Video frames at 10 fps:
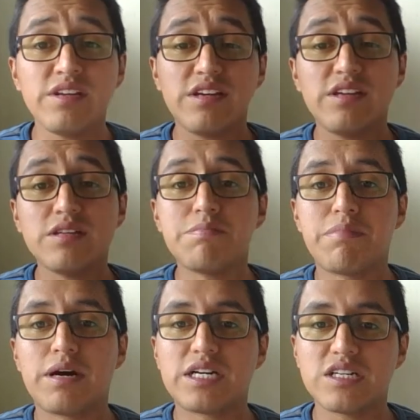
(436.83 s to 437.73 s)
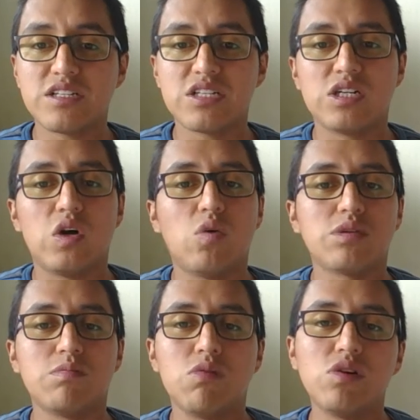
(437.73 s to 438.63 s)
In the part of
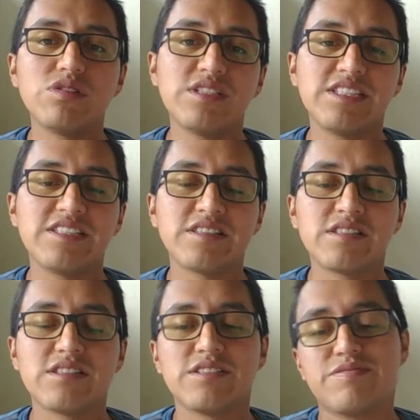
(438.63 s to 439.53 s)
the modeling,